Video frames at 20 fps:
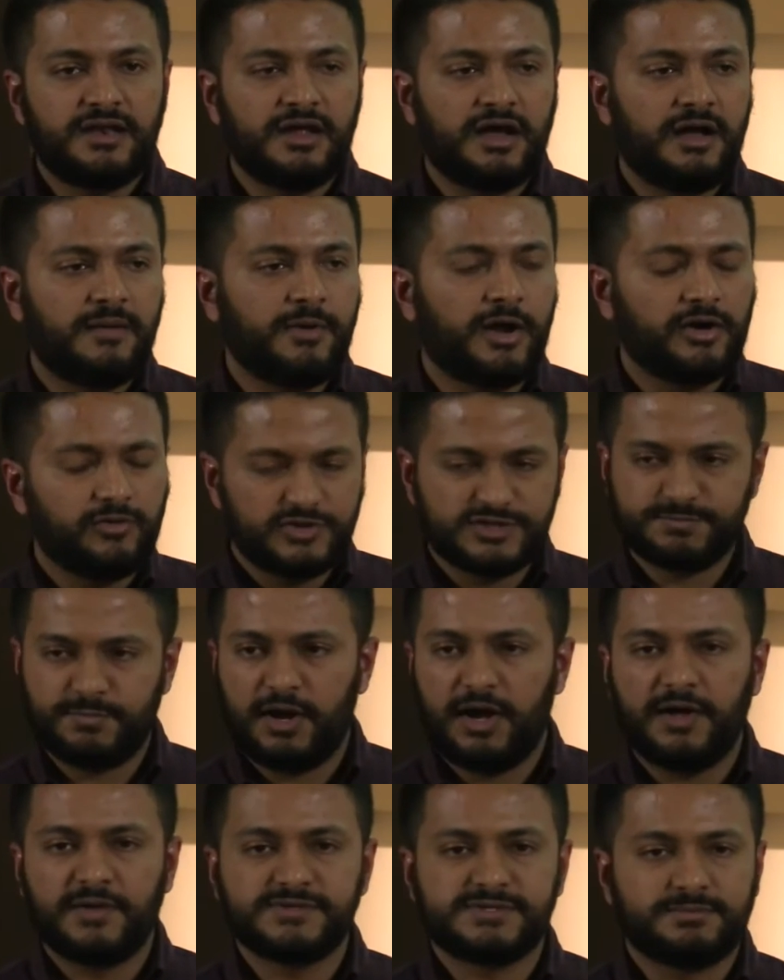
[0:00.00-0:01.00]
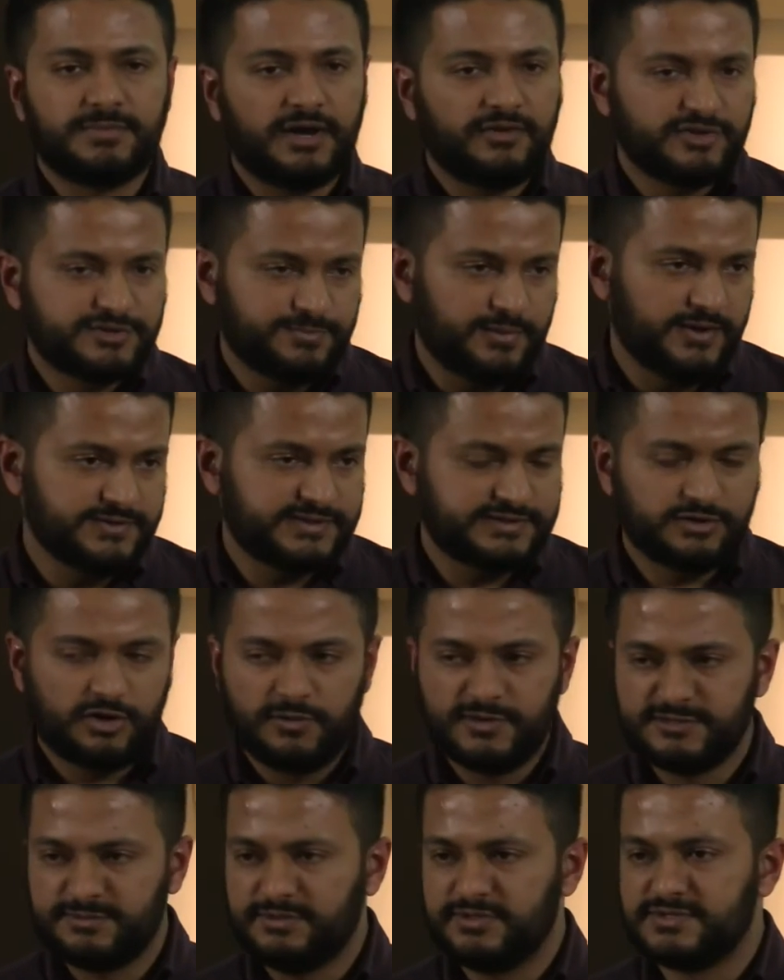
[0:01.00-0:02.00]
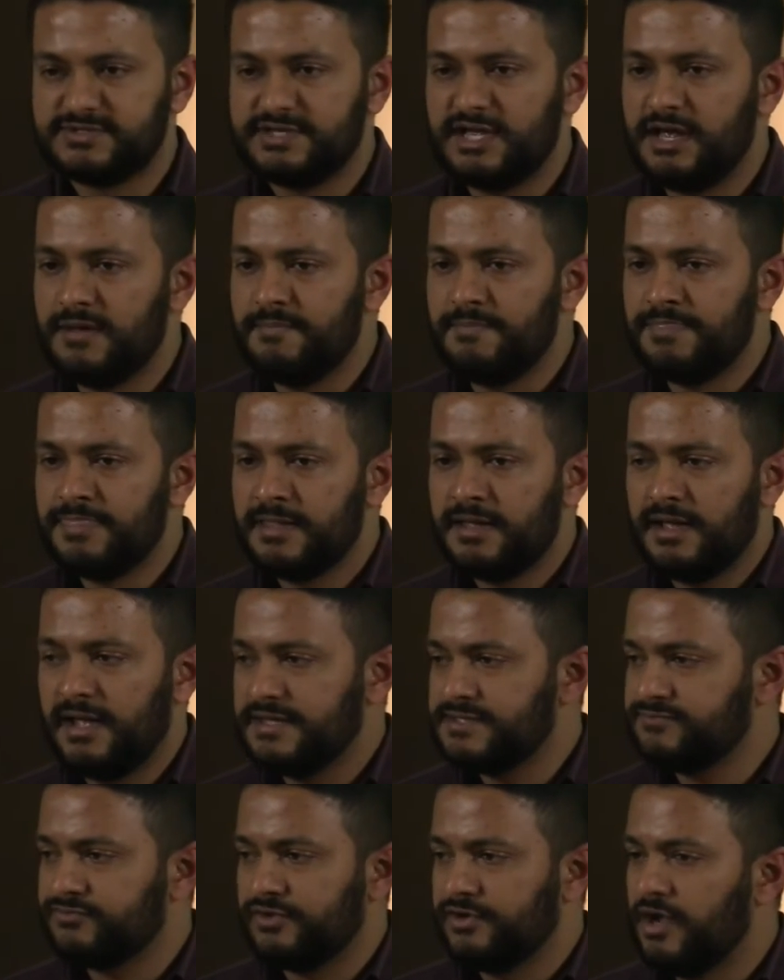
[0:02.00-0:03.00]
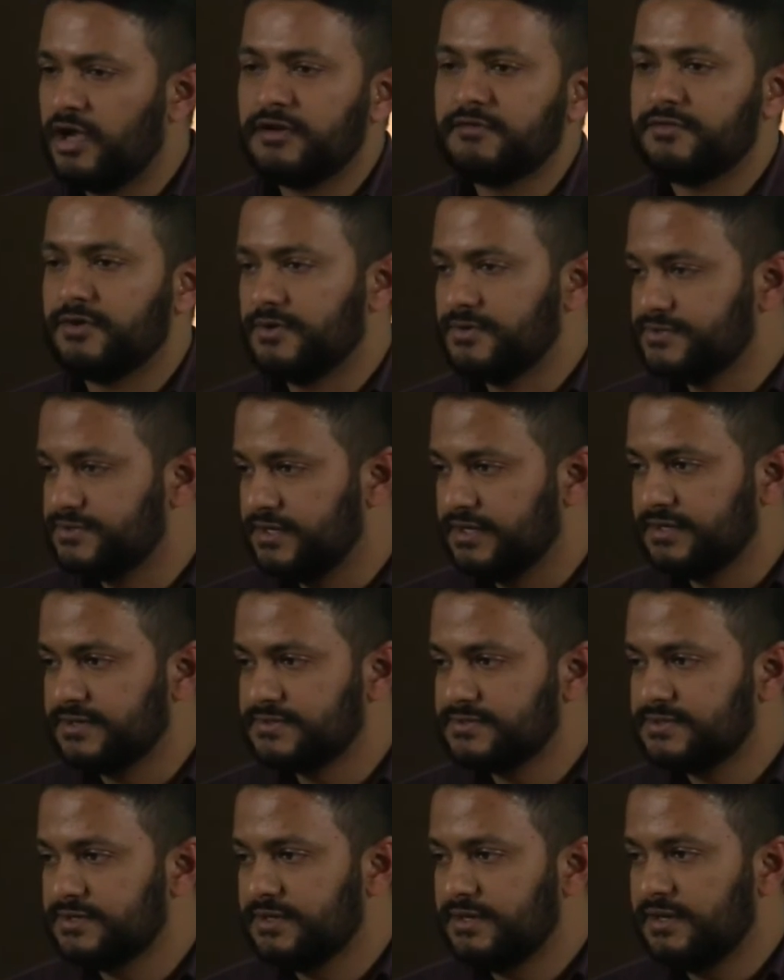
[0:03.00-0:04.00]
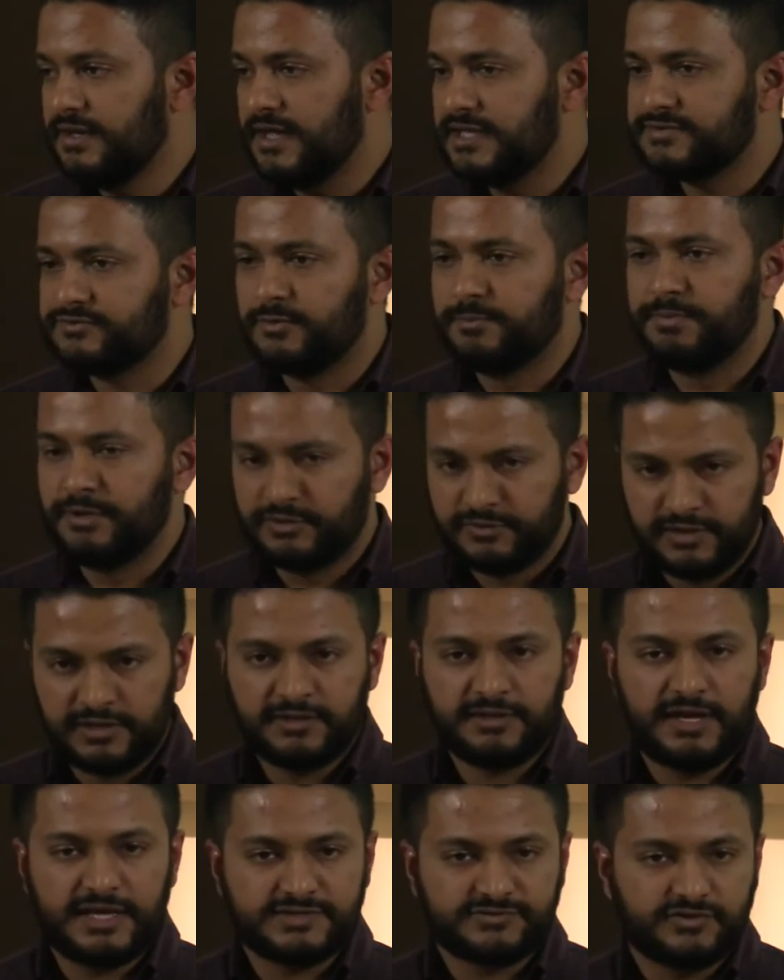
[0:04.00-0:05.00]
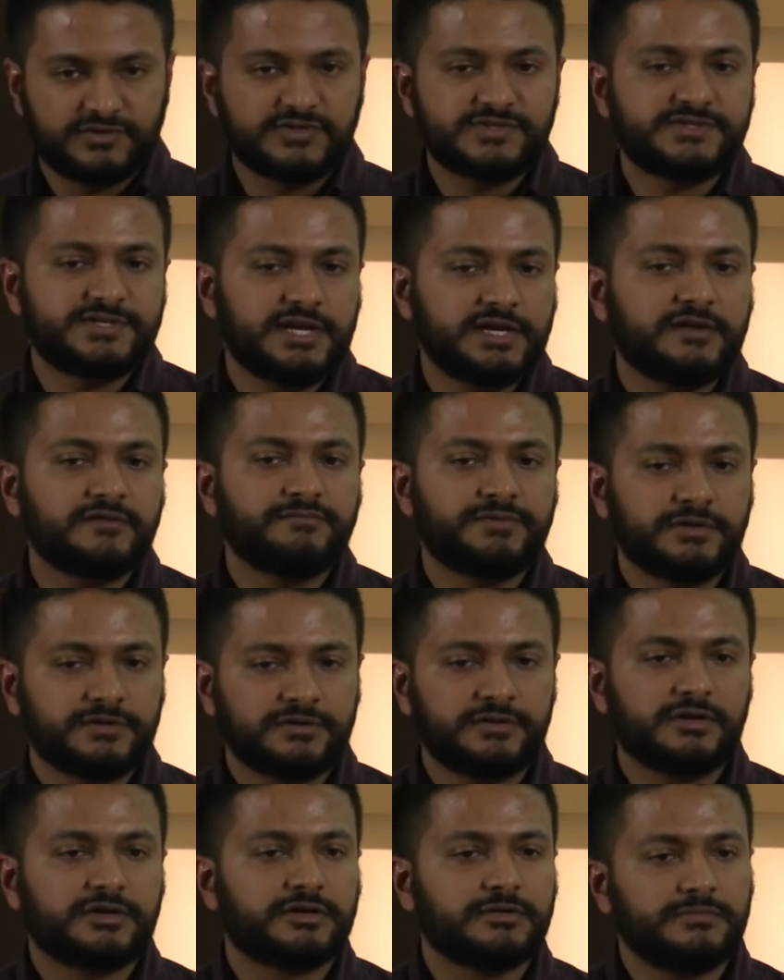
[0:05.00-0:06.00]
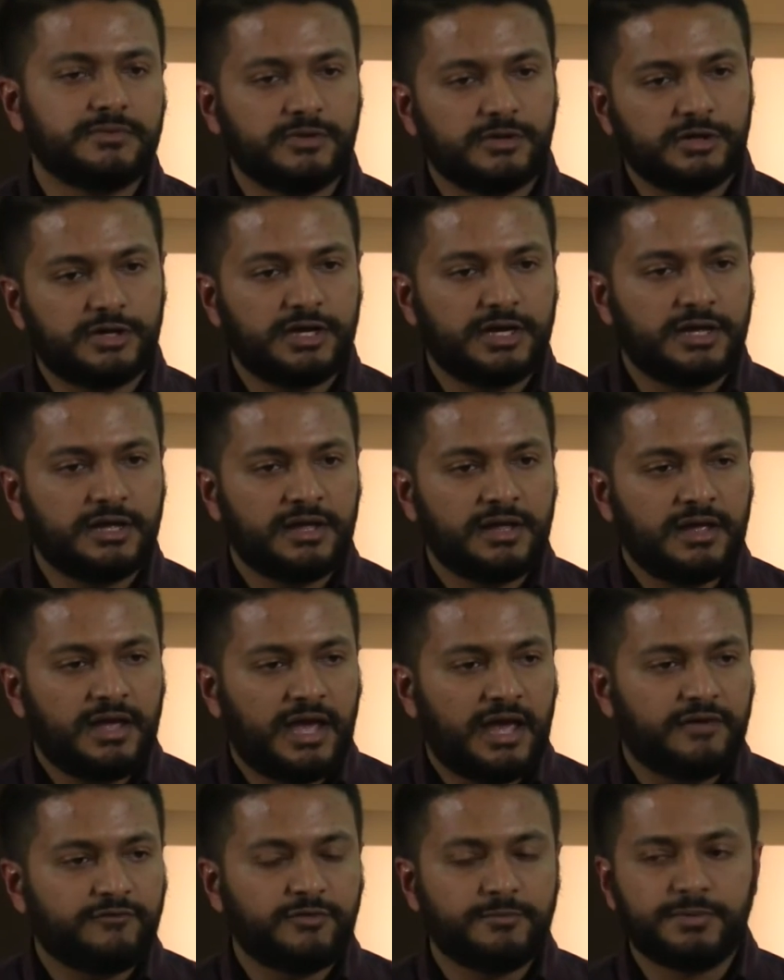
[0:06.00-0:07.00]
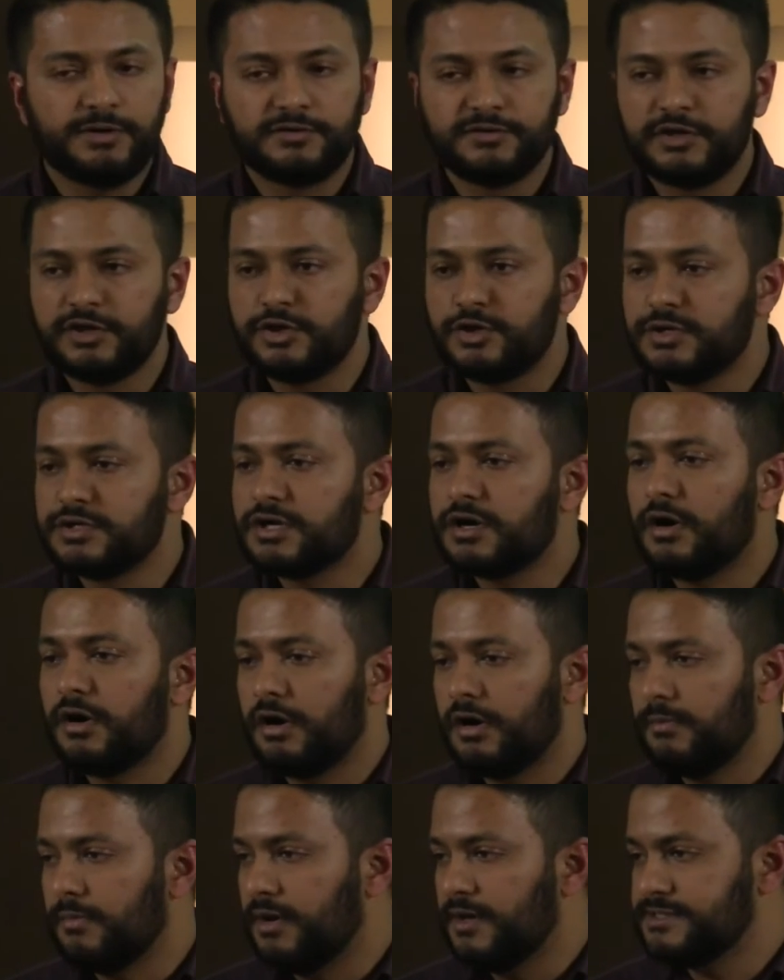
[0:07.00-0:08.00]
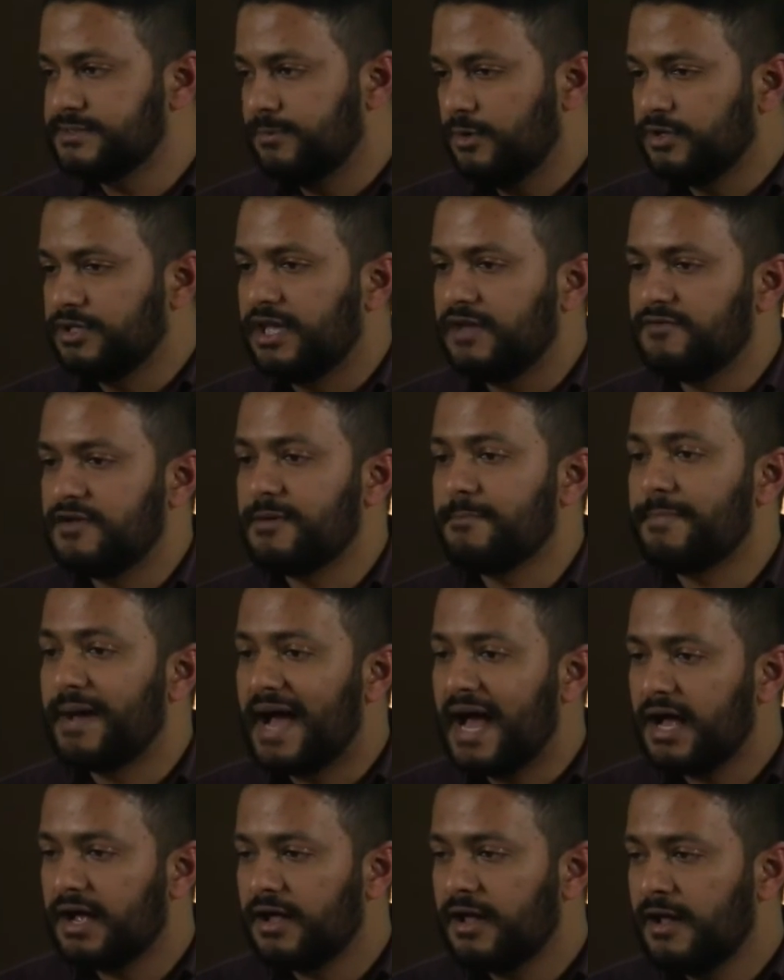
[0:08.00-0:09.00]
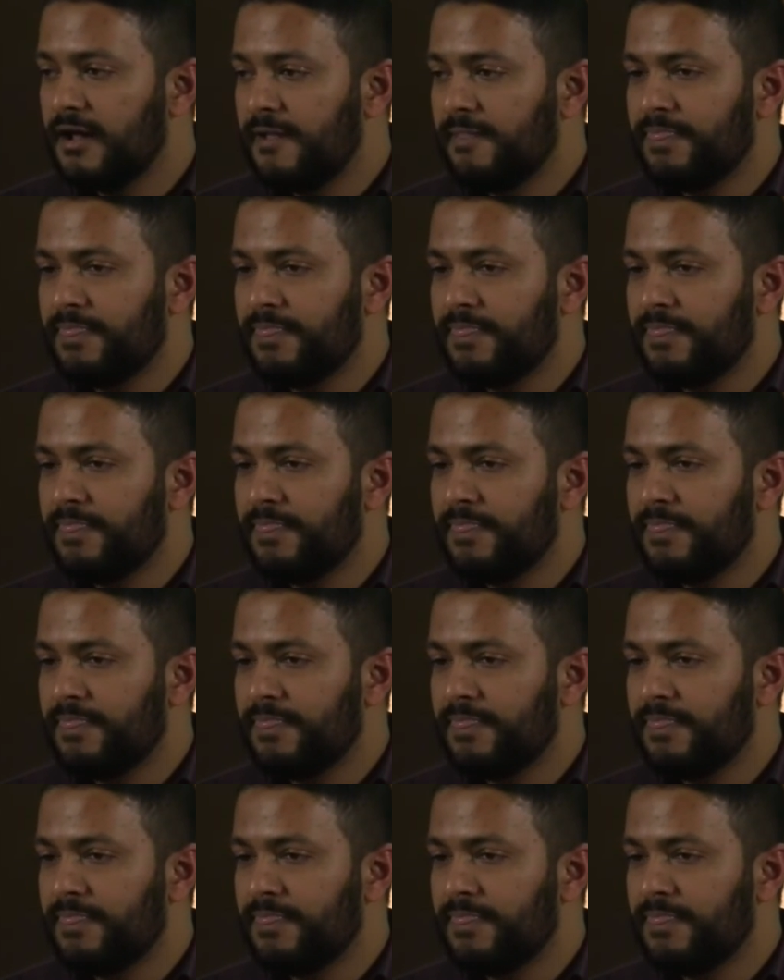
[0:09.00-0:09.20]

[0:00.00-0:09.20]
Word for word: um, our response, and my response has always been the same. It's for none of those things. It's for building, it's for the sake of building a community and for building good karma. It's about giving back.